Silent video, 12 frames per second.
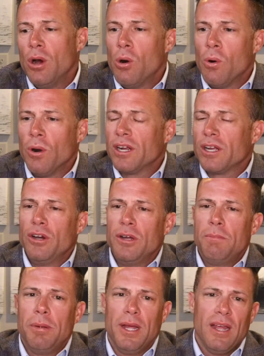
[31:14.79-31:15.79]
Or it
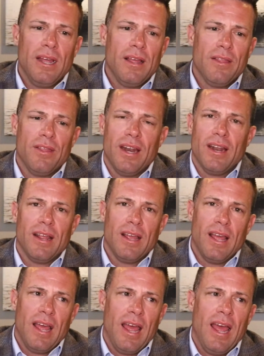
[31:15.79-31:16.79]
could be that,
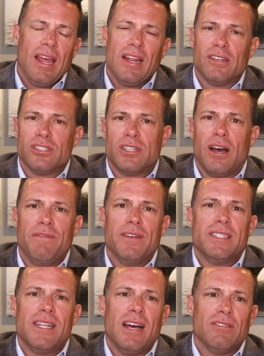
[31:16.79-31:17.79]
hey, your stuff
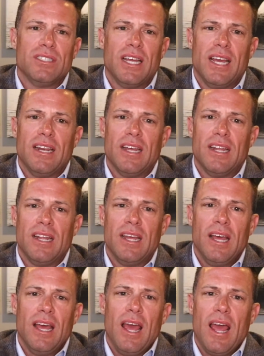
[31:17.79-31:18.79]
is outdated
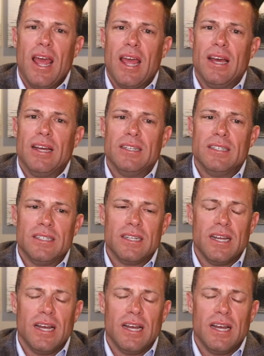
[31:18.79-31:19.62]
and